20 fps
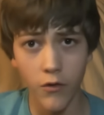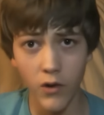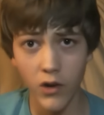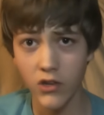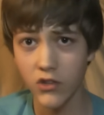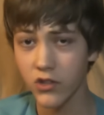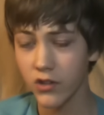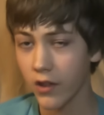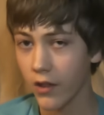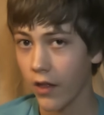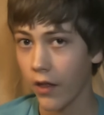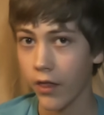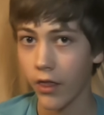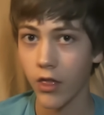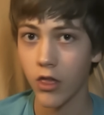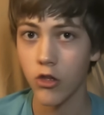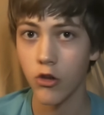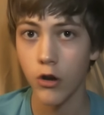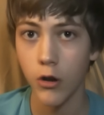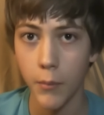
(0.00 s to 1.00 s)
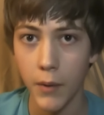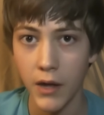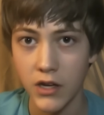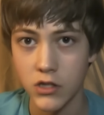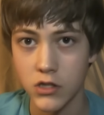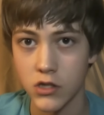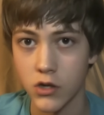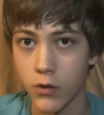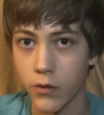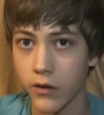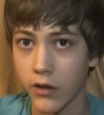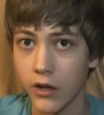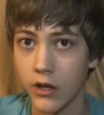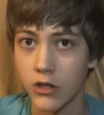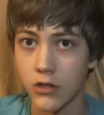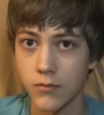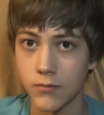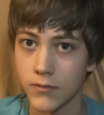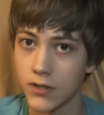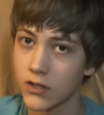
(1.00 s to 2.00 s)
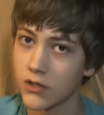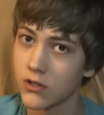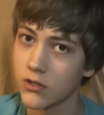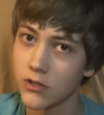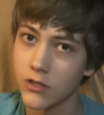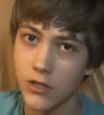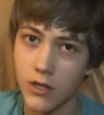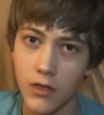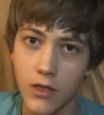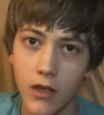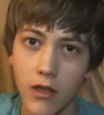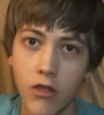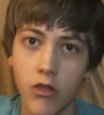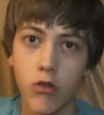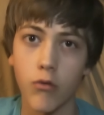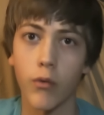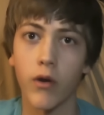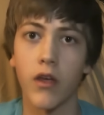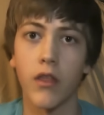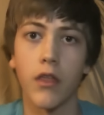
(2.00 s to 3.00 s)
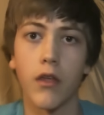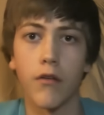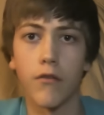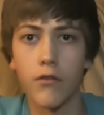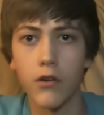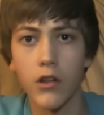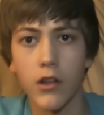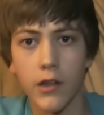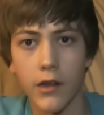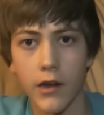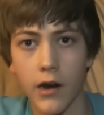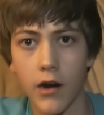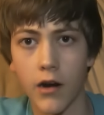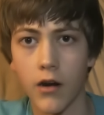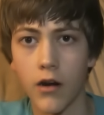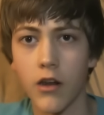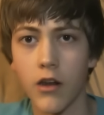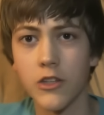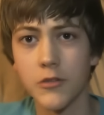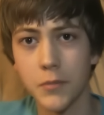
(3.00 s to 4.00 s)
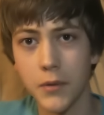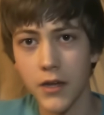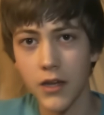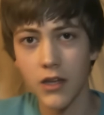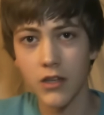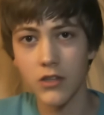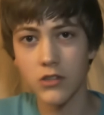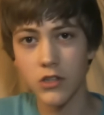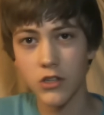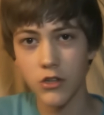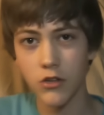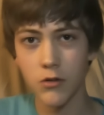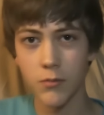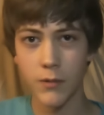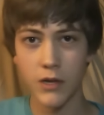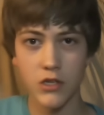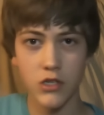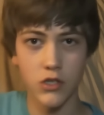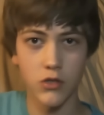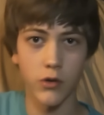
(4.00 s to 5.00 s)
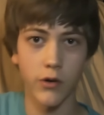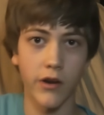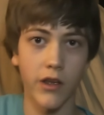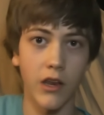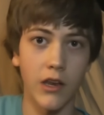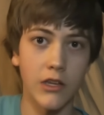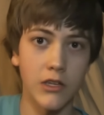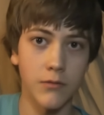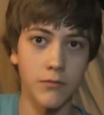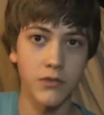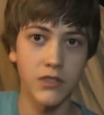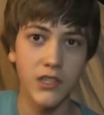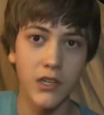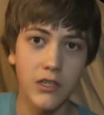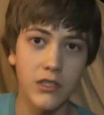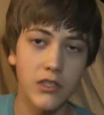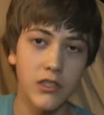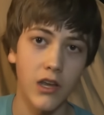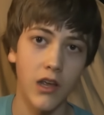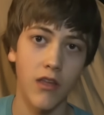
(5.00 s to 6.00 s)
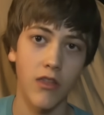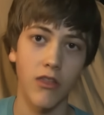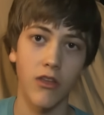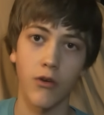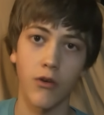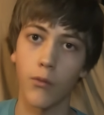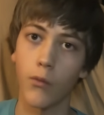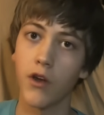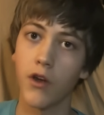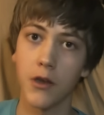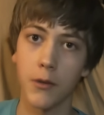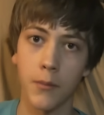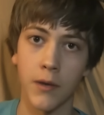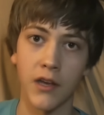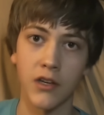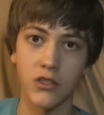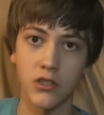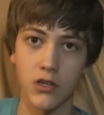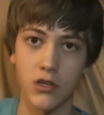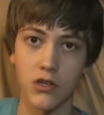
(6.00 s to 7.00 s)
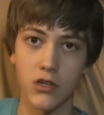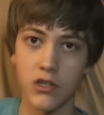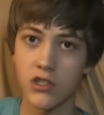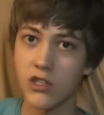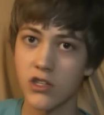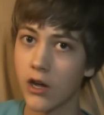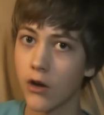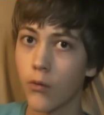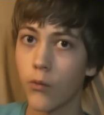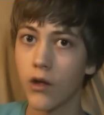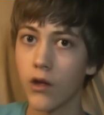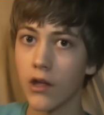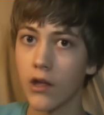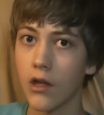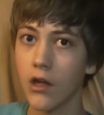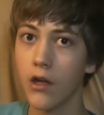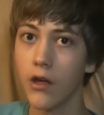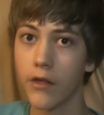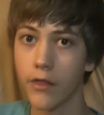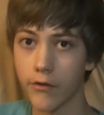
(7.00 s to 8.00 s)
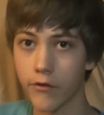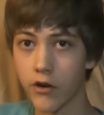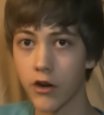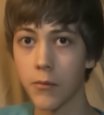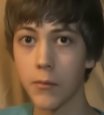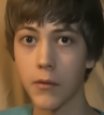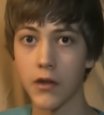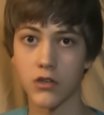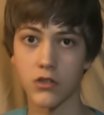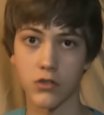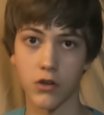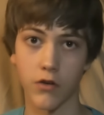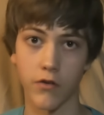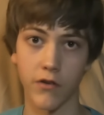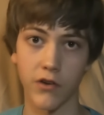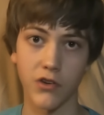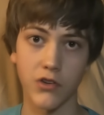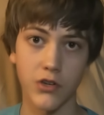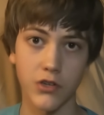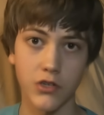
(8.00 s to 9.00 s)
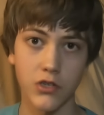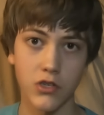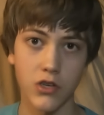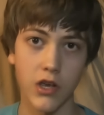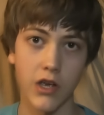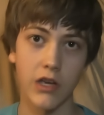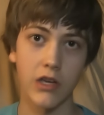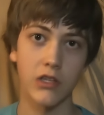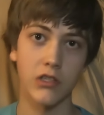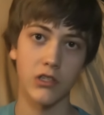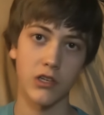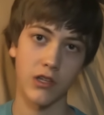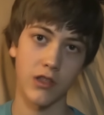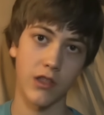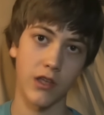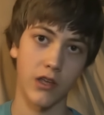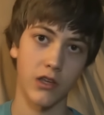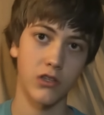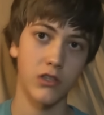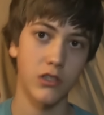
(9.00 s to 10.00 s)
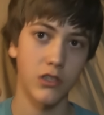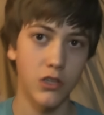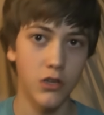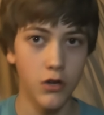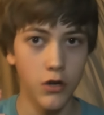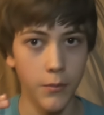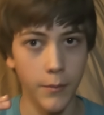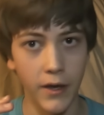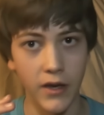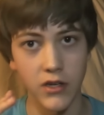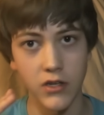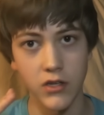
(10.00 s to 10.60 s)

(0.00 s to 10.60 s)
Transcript: The reason that the two-dimensional organism doesn't see things the way they really are is because the two-dimensional organism sees things in one dimension, just how we, three-dimensional creatures, see things in two